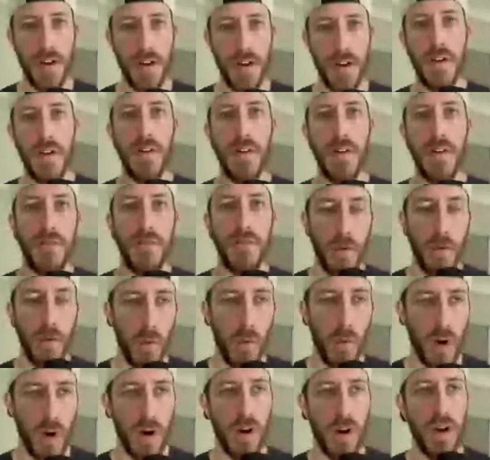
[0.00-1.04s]

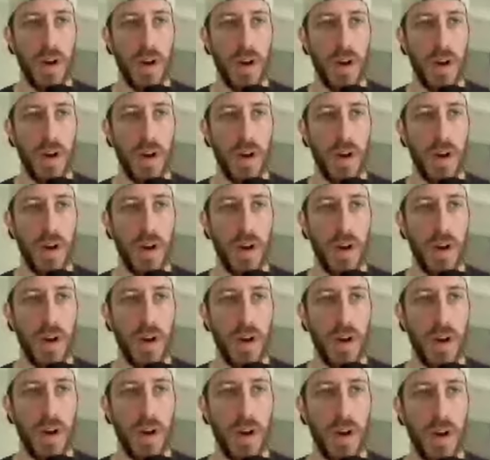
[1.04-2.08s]
for next
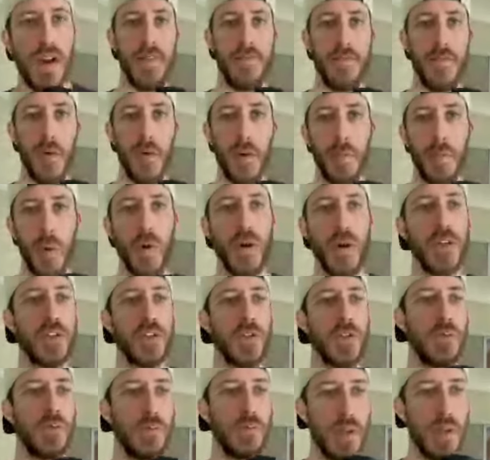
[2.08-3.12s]
year at
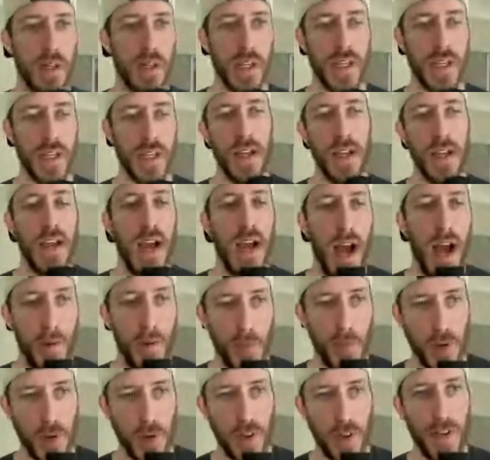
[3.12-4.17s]
4.2 million. I would
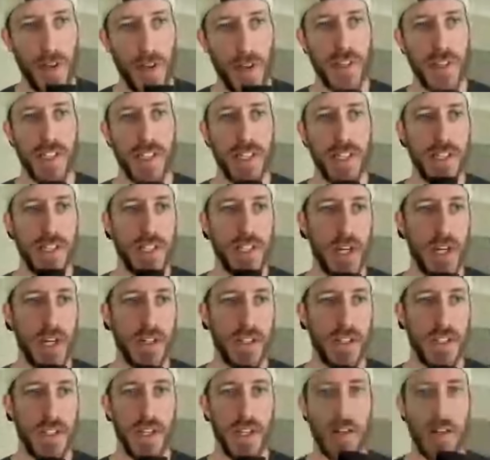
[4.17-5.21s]
love to see Jarrett
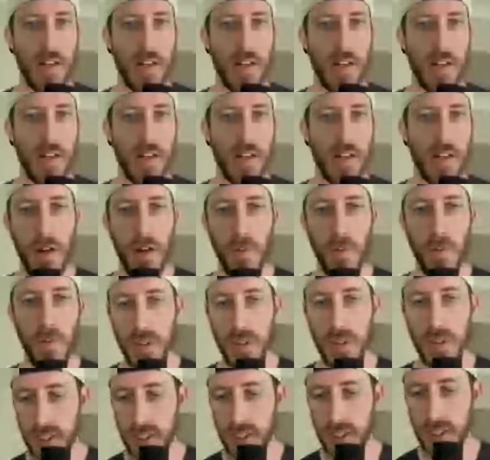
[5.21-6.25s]
Stidham and Zach
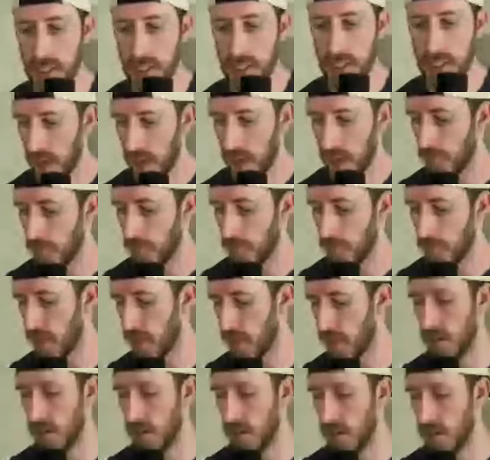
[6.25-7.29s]
Wilson stay within
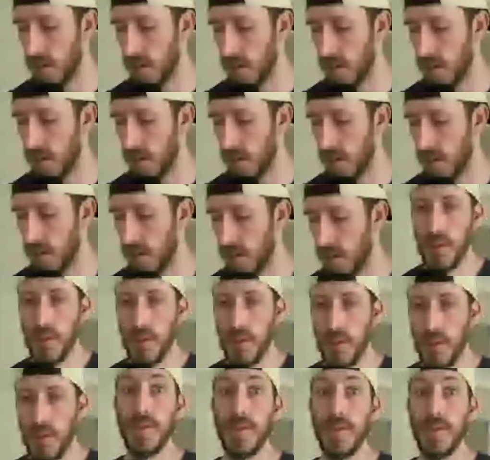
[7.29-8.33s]
the
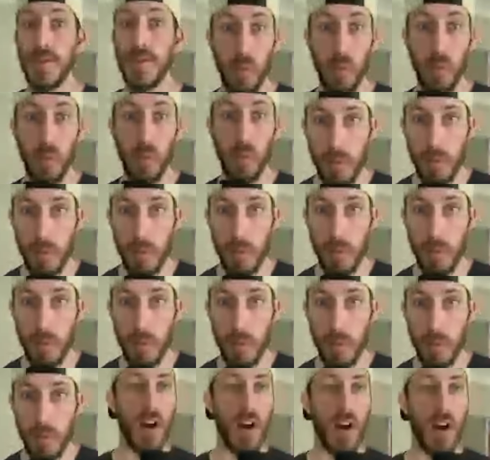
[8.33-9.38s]
group
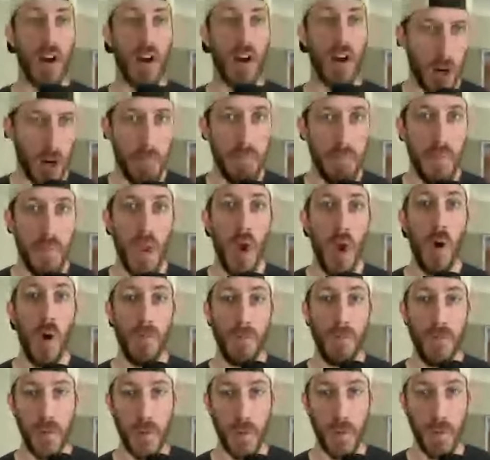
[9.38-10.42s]
long term.
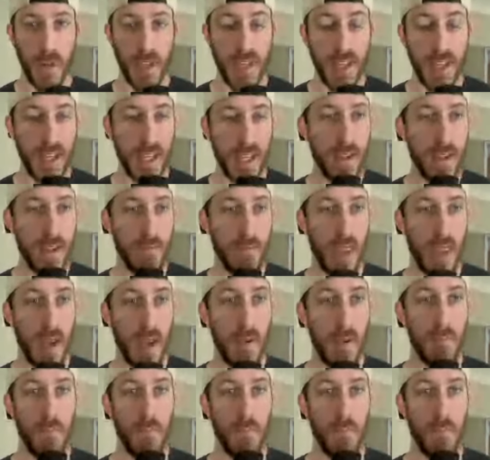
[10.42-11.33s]
Hopefully we can keep them